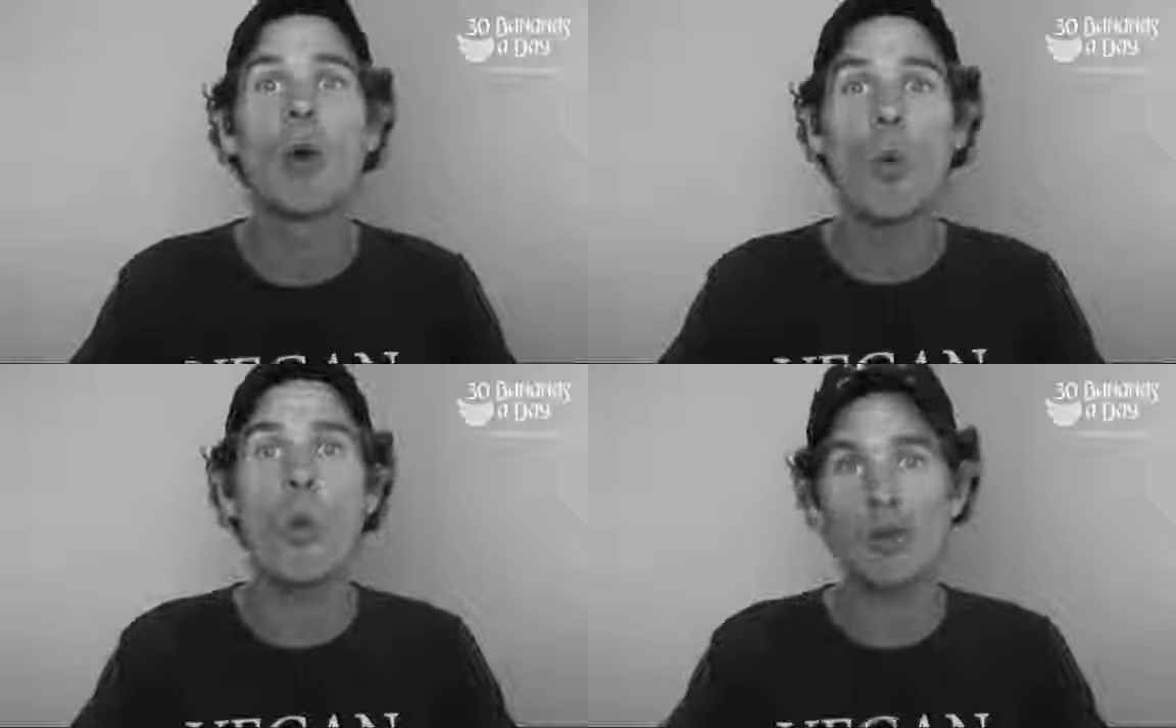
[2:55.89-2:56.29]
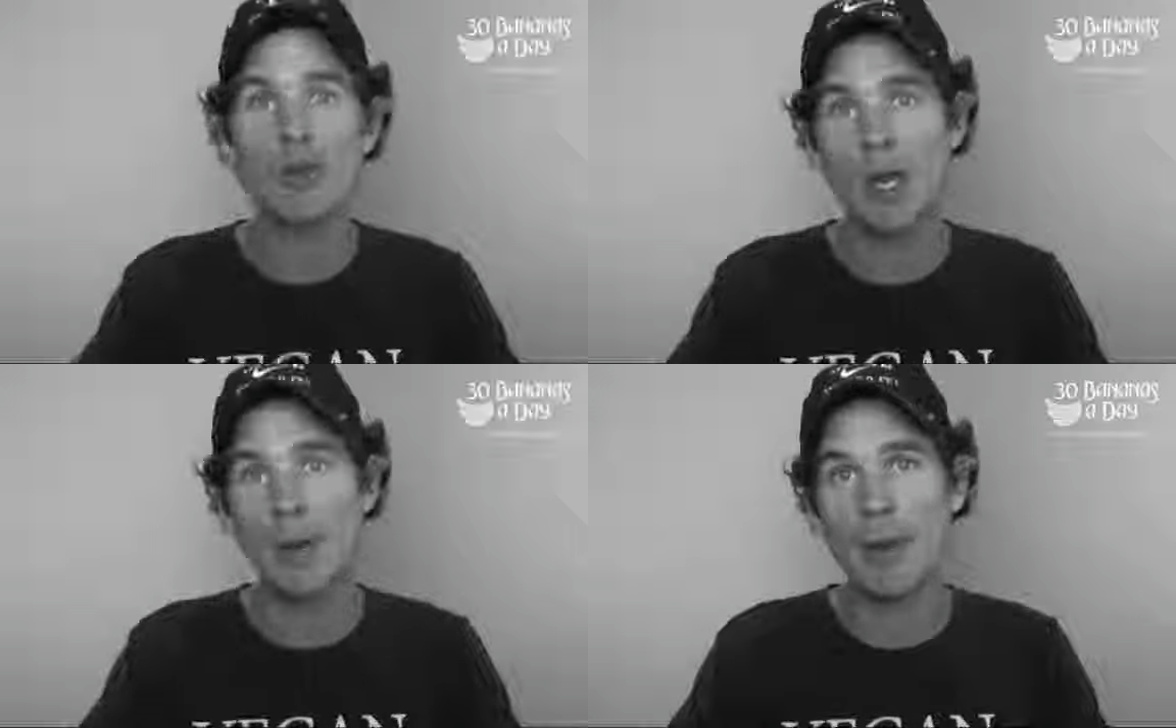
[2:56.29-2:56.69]
Watch
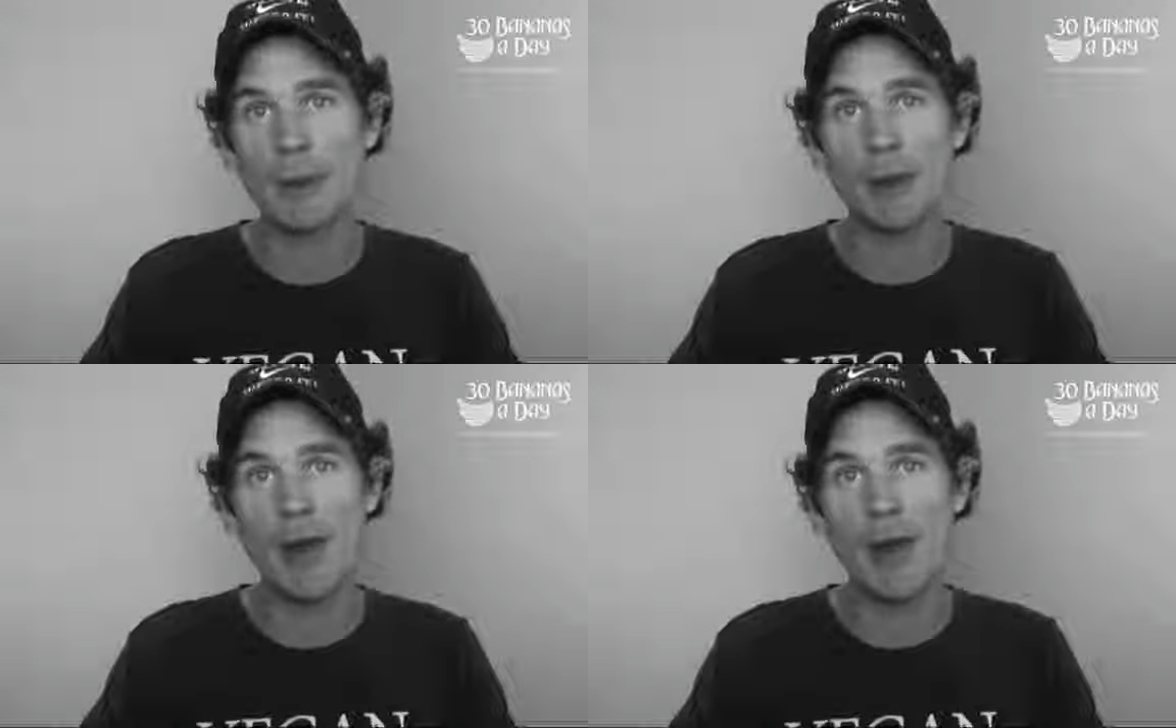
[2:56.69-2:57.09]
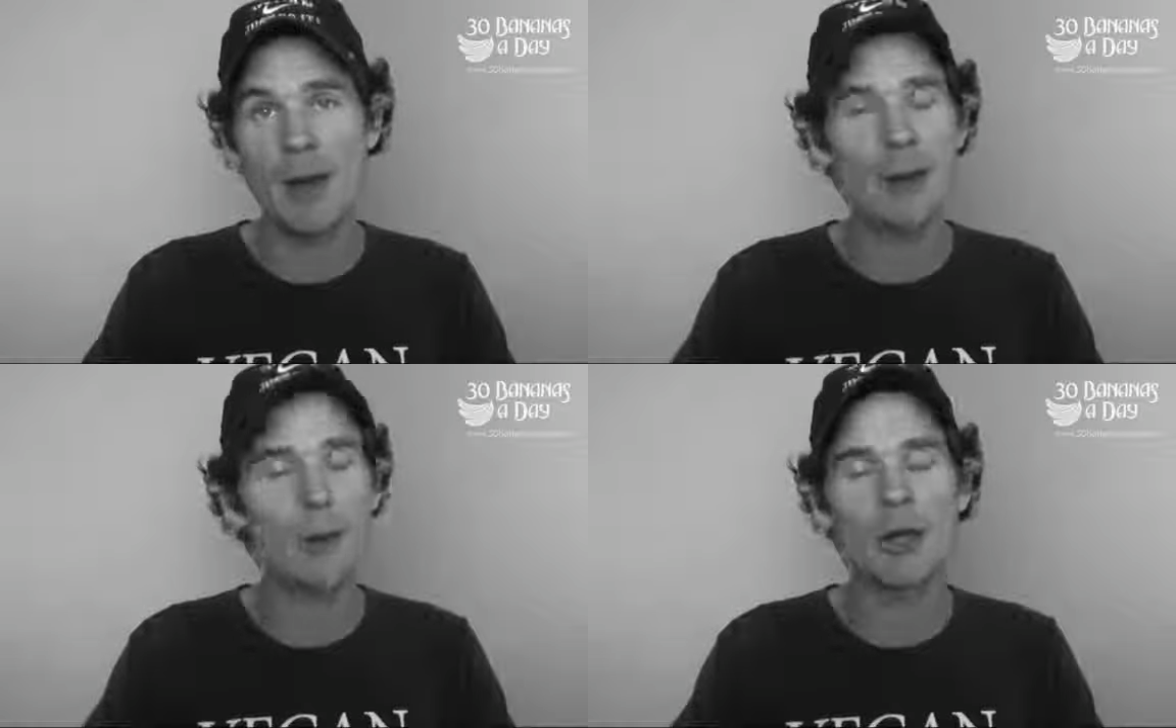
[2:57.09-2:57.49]
where people are
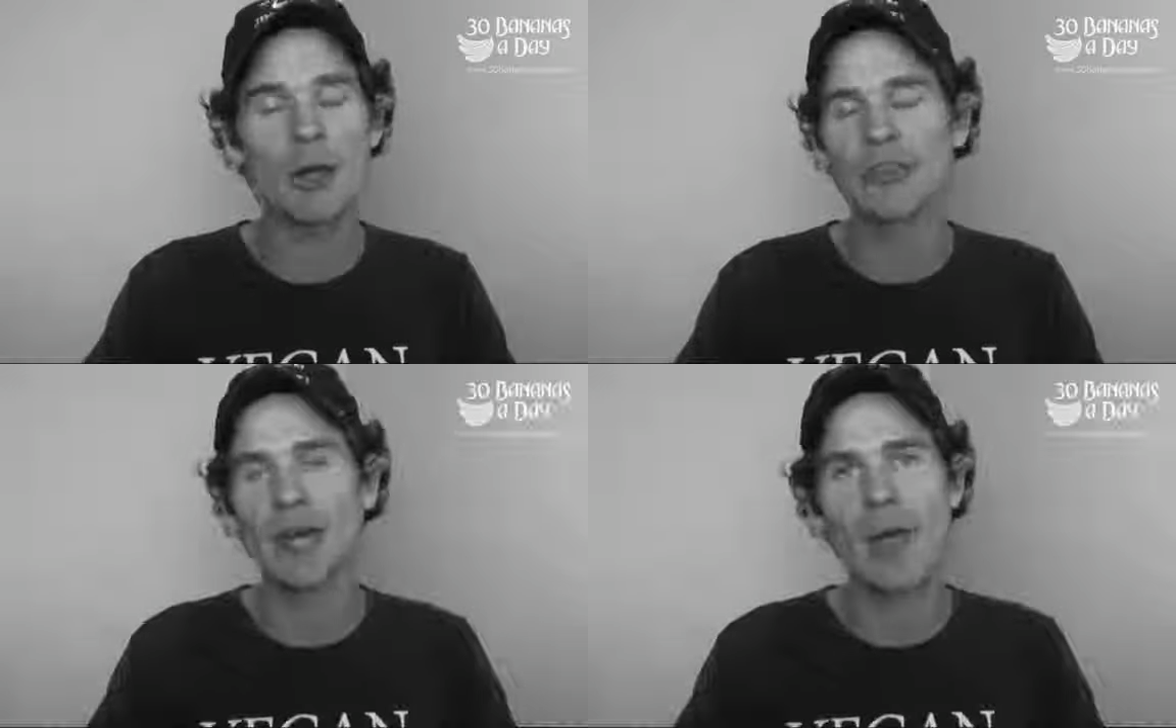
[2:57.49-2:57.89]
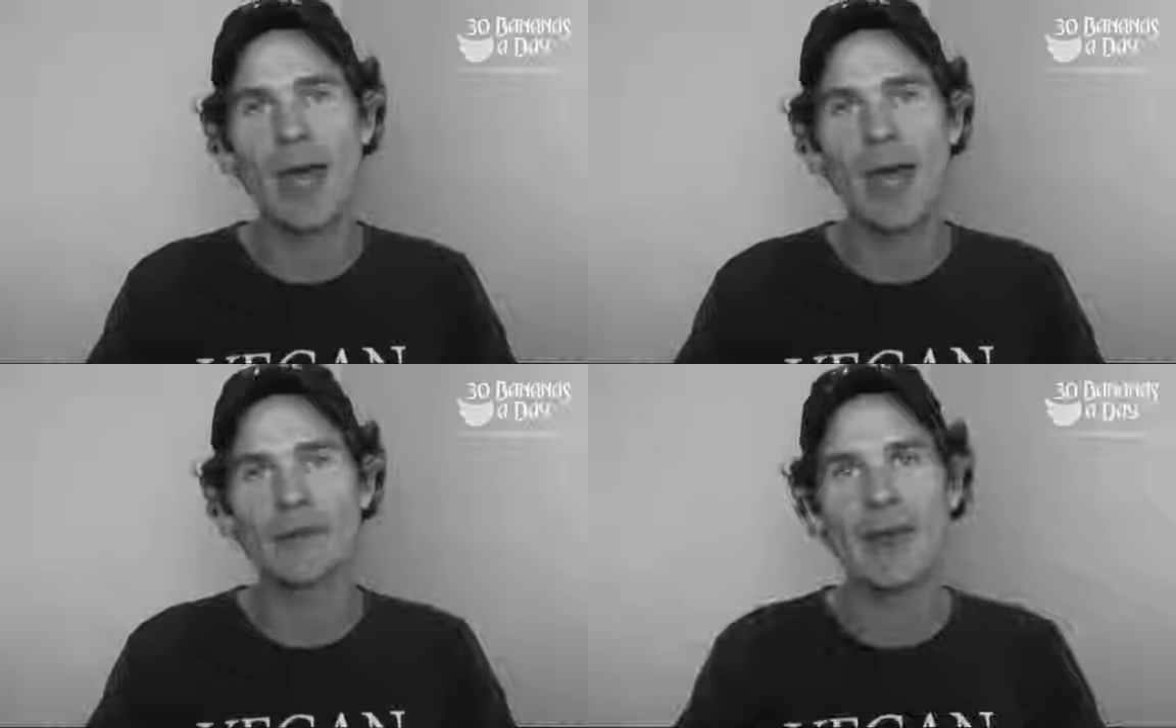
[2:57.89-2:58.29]
at. People don't see
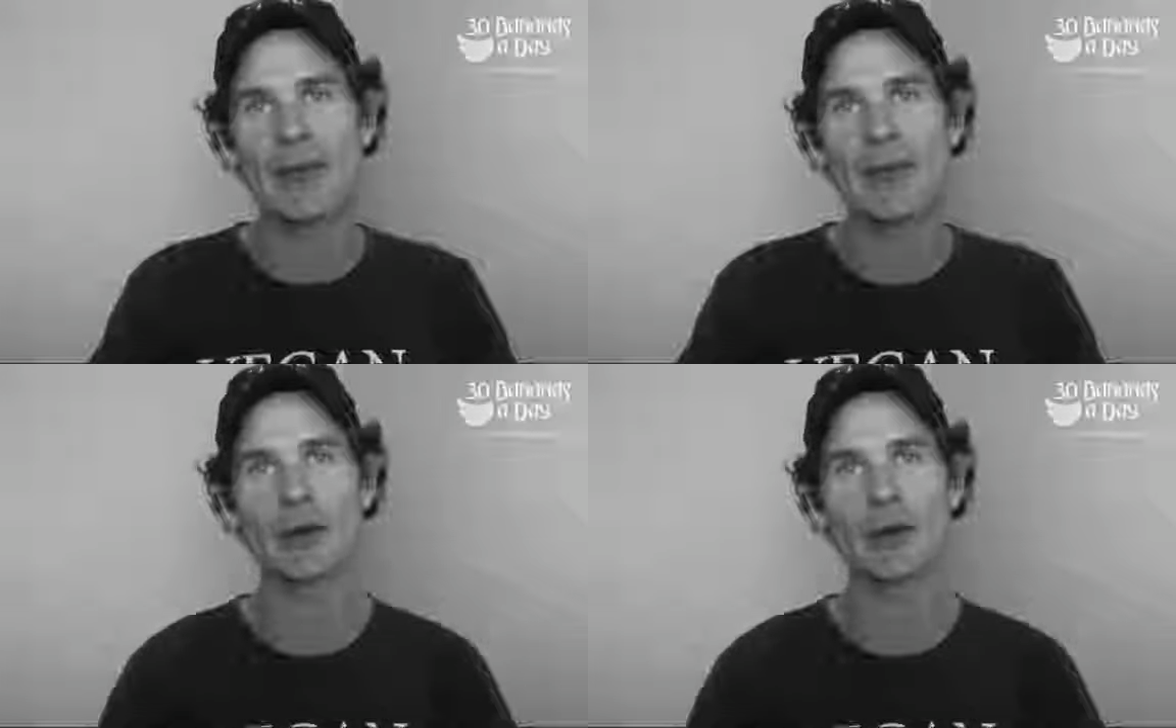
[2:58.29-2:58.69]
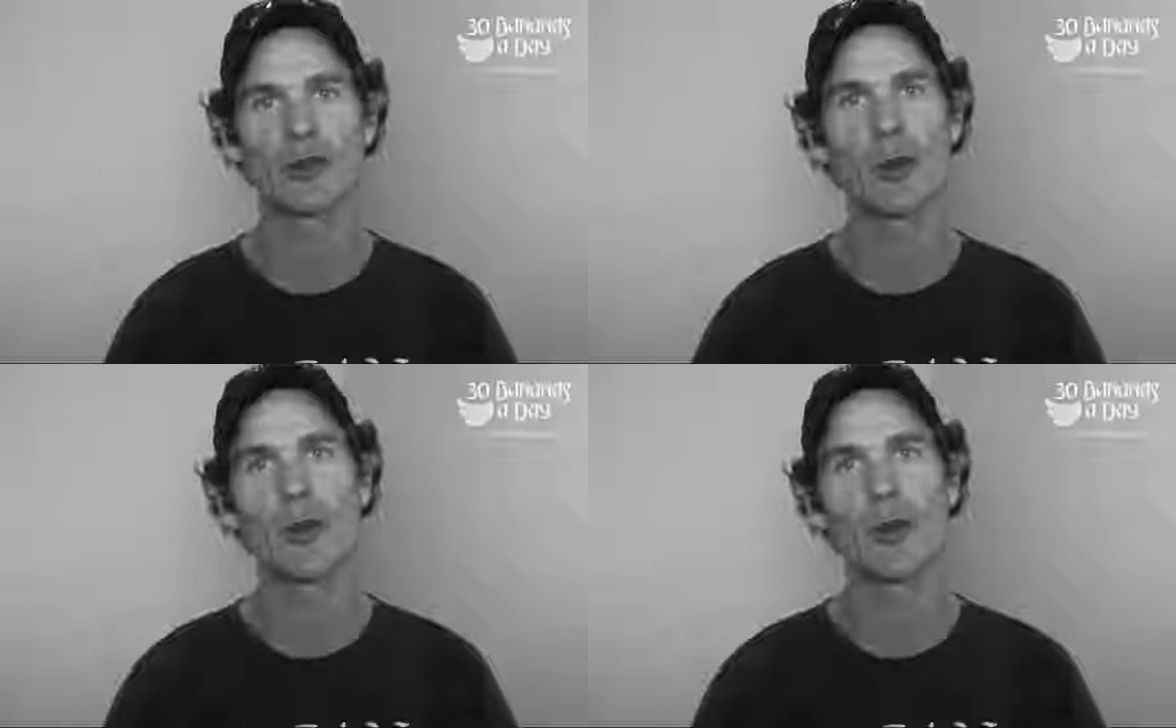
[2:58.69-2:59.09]
that down the long term though,